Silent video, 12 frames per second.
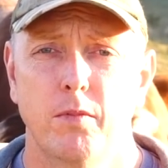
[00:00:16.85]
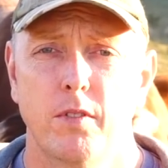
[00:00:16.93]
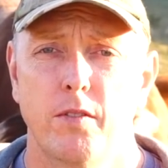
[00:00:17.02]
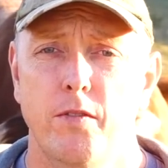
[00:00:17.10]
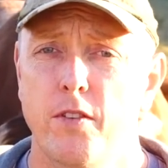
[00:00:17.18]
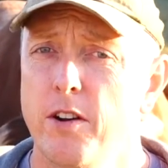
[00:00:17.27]

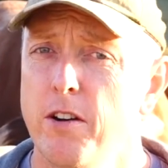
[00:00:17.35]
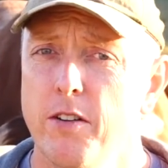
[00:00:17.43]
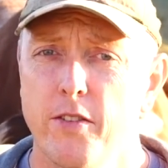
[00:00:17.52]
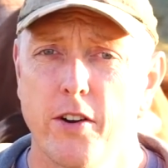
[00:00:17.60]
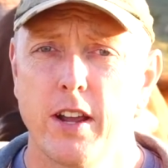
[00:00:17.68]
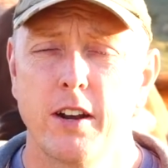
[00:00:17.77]
Very,
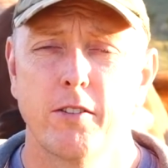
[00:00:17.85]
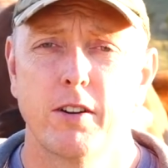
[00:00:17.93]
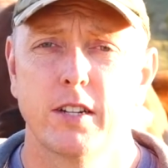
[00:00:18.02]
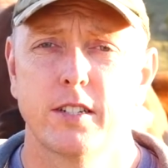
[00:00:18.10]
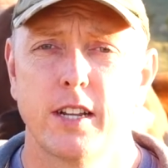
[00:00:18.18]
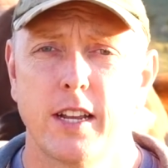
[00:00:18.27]
very
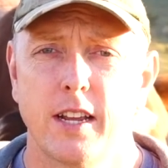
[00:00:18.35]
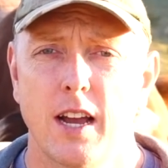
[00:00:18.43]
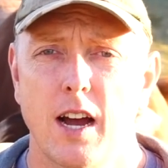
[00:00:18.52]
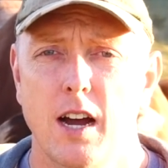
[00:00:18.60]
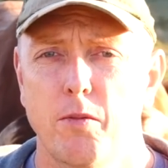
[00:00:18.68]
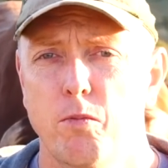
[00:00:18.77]
interesting
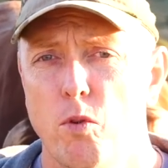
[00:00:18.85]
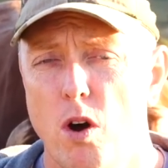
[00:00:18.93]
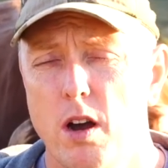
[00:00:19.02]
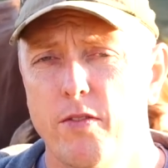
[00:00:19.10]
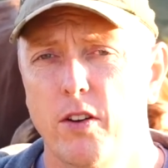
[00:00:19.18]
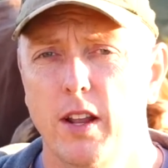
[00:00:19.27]

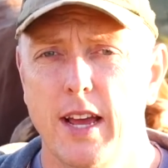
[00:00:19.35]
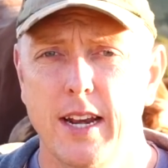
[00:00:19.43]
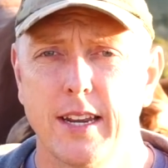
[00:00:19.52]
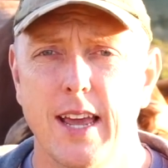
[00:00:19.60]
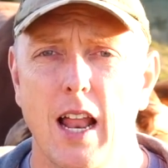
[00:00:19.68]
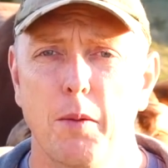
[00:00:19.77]
rifle
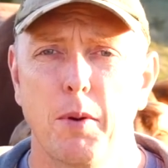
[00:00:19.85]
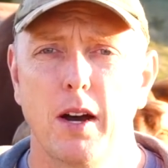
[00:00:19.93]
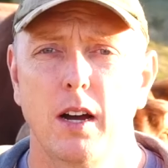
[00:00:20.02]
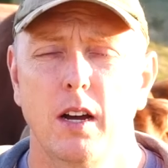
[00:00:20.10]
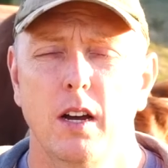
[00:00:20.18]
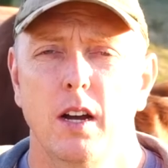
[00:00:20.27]
and caliber.
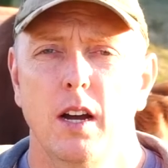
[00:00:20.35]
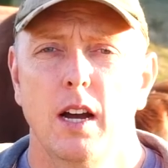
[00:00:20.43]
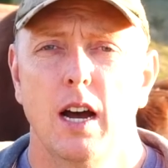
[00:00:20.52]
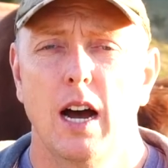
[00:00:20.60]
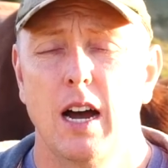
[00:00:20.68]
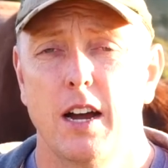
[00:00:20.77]

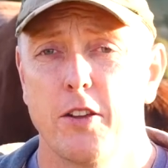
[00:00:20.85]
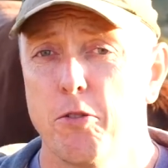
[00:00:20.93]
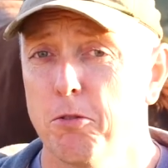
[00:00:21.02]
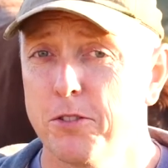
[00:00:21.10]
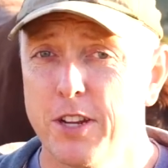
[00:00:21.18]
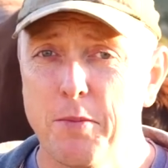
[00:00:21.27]

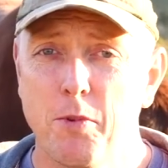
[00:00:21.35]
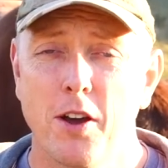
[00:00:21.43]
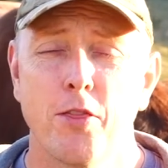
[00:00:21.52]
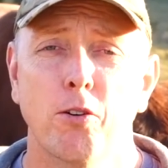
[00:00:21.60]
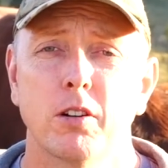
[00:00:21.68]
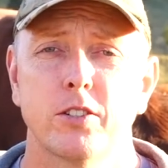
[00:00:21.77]
You'll see my
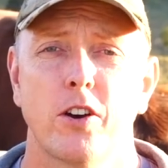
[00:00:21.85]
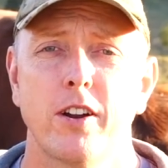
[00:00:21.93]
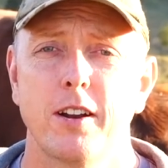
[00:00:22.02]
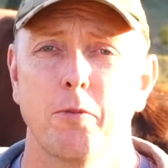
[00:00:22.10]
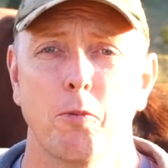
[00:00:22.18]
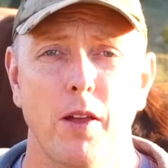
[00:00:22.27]
thoughts on
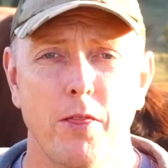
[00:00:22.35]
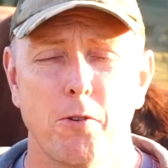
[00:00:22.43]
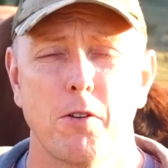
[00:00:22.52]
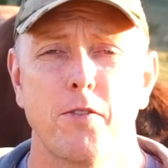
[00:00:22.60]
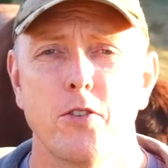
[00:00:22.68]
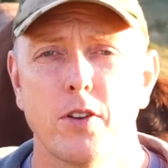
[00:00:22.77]
it when the
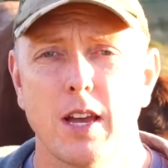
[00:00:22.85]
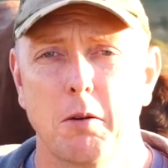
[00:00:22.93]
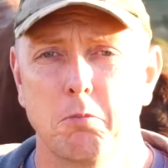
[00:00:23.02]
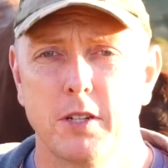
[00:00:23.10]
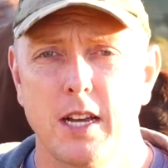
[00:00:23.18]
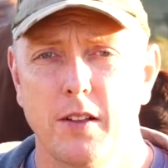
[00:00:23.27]
review
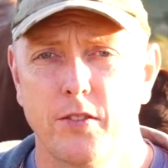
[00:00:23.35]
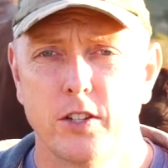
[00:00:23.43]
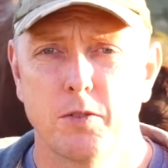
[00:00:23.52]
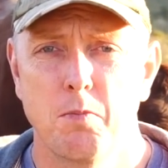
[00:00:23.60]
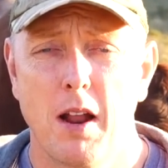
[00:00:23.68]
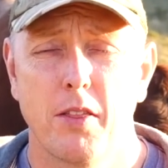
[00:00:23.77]
comes out
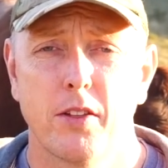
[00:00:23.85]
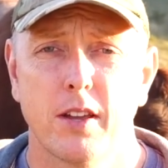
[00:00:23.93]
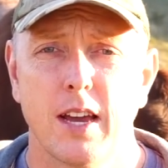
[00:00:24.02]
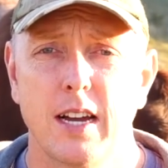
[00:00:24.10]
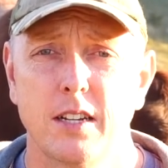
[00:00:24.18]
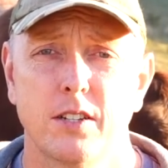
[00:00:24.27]
this month,
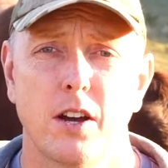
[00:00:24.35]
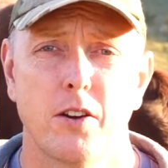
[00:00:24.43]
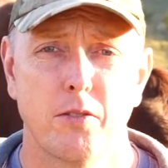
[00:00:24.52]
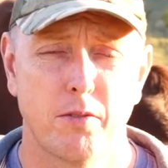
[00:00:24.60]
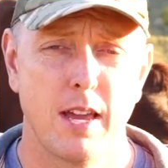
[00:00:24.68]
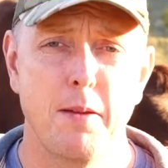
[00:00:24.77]
okay?
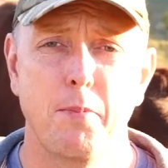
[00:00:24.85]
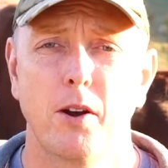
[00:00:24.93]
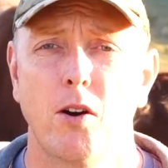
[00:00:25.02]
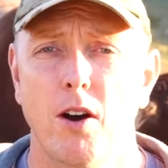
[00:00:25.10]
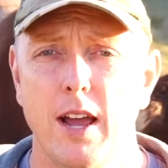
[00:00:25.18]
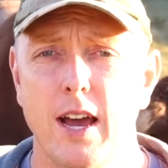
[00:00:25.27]
So keep an
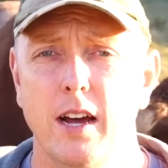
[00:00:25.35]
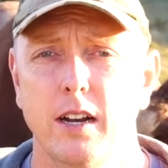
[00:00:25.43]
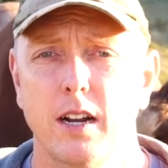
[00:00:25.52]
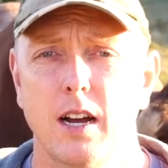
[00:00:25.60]
eye out.